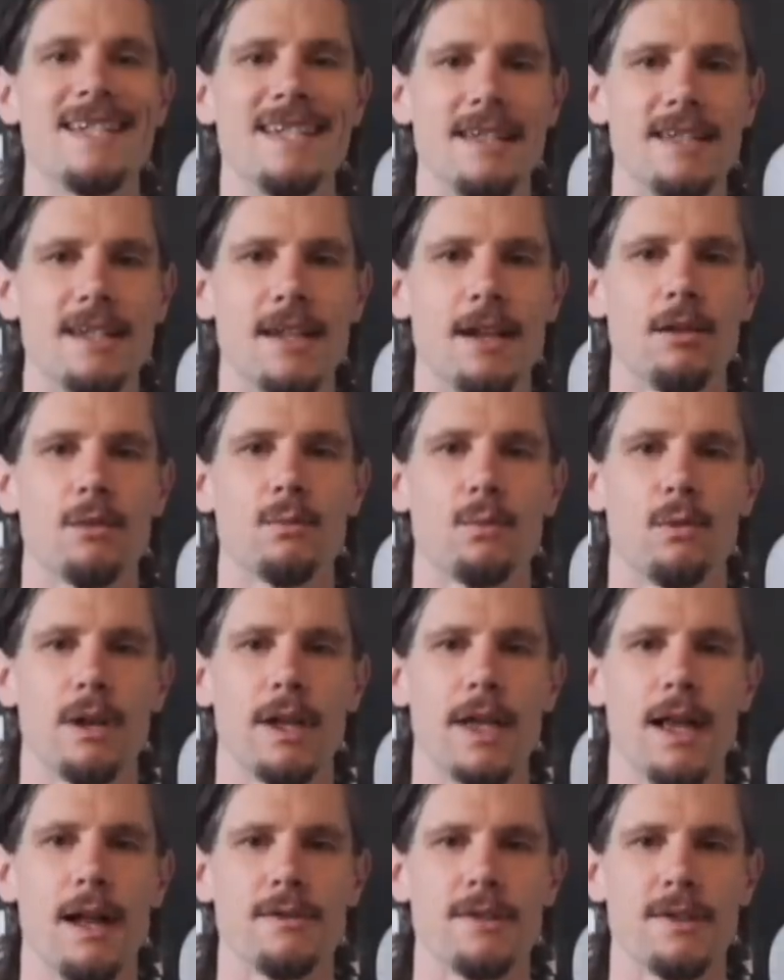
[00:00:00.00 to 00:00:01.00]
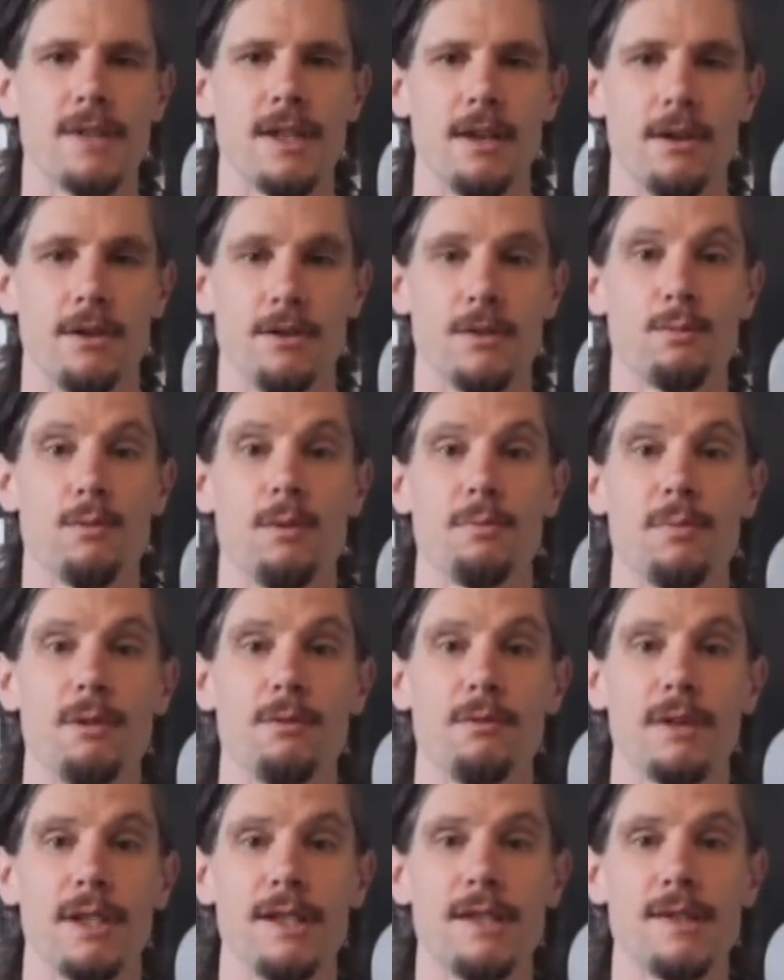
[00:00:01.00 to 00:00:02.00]
Detailed workout standards will be
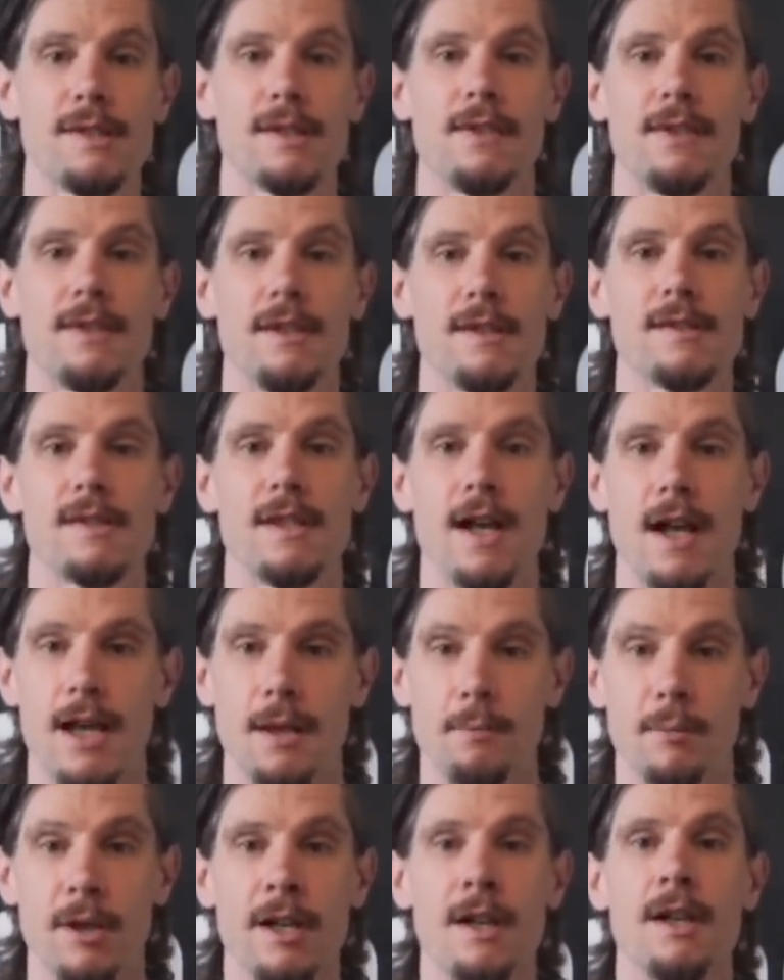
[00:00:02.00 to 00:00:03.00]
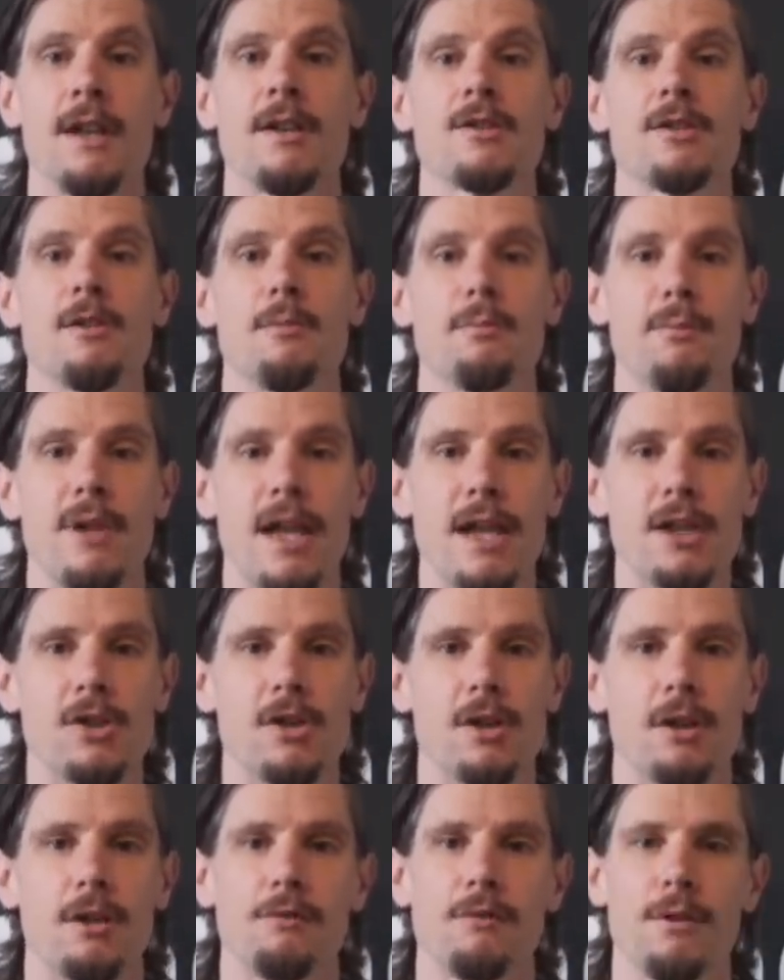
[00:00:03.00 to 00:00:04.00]
released at this time, so make
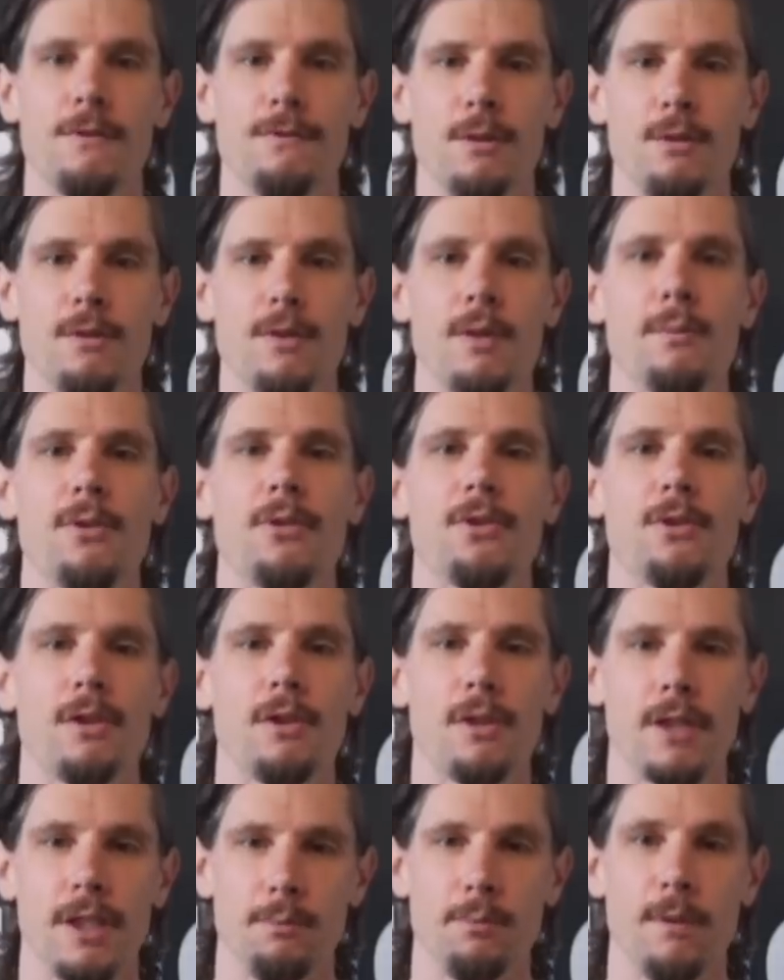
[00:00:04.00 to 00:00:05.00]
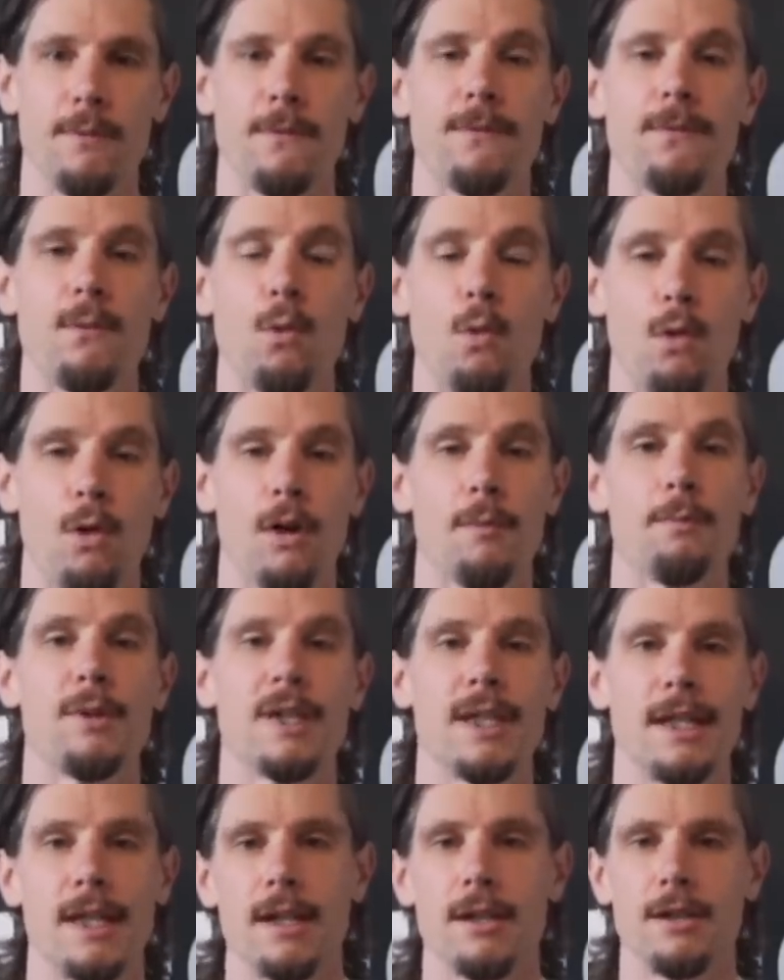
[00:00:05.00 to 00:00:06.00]
sure to review them thoroughly before
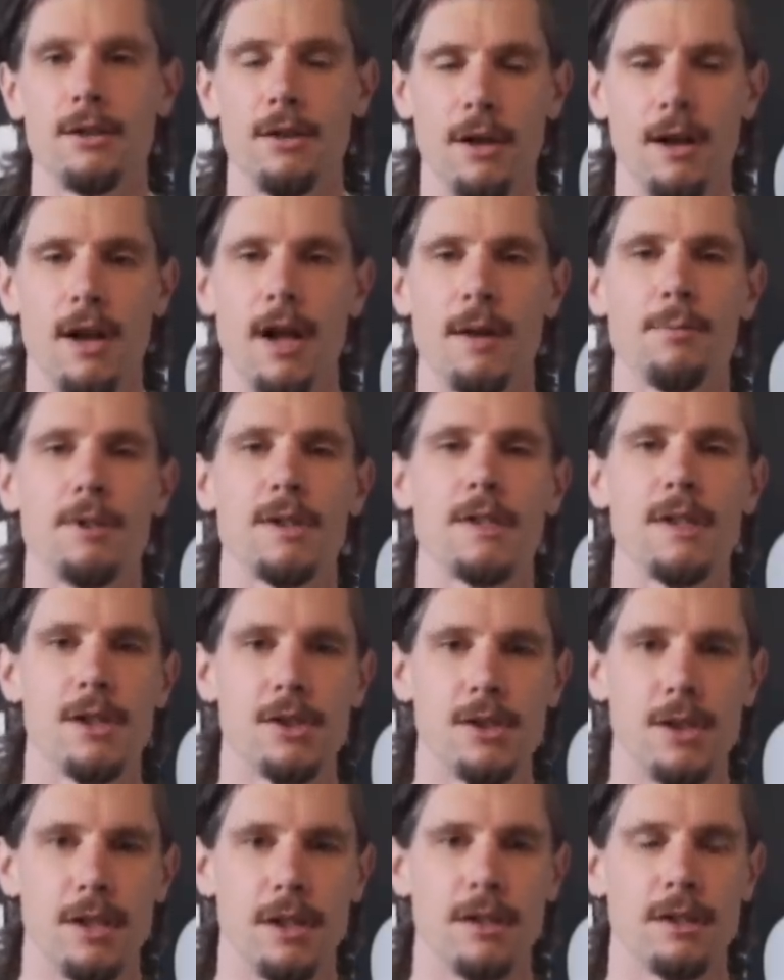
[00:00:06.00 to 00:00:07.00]
beginning your competition.